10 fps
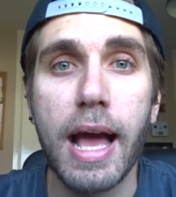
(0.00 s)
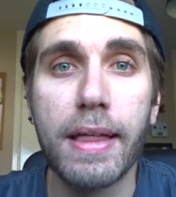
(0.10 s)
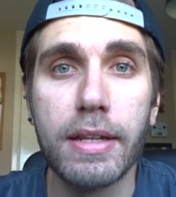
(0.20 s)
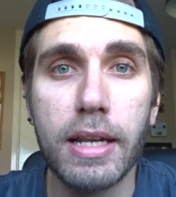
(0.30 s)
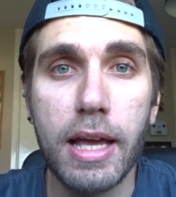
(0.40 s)

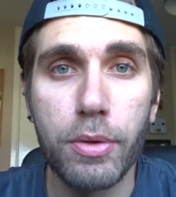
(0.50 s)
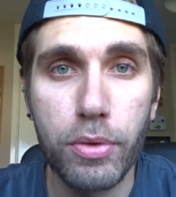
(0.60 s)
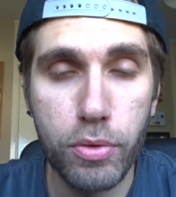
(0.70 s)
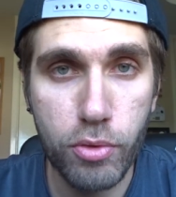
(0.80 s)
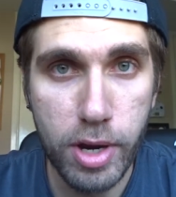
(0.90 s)
And then layer
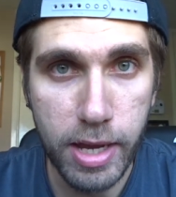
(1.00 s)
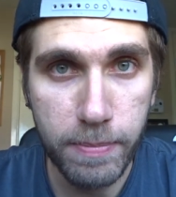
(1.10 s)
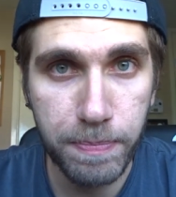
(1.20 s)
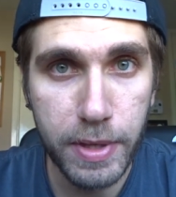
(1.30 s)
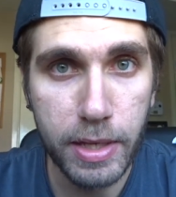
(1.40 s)
three
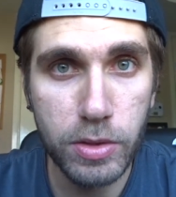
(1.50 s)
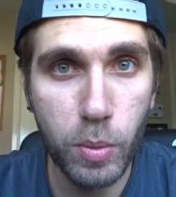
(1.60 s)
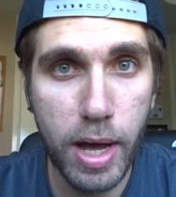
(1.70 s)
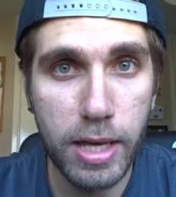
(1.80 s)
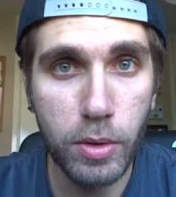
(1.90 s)
is
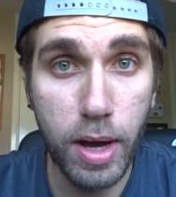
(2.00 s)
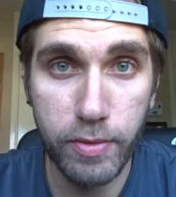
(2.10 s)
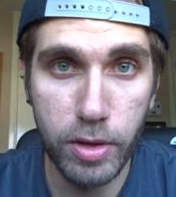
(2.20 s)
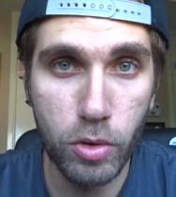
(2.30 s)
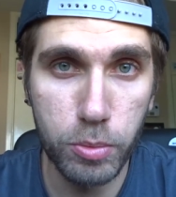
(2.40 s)
where you're
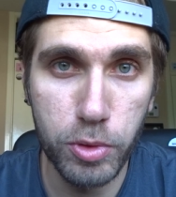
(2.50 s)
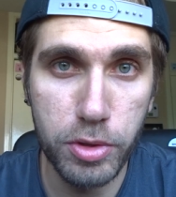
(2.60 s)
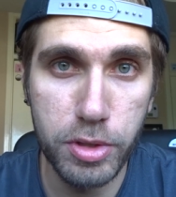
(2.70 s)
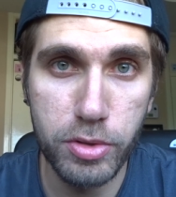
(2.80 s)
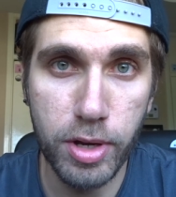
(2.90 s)
having a normal
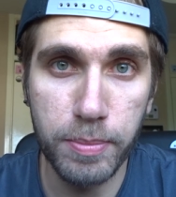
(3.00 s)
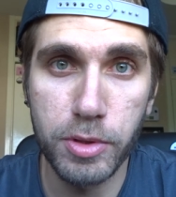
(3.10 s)
lucid dream,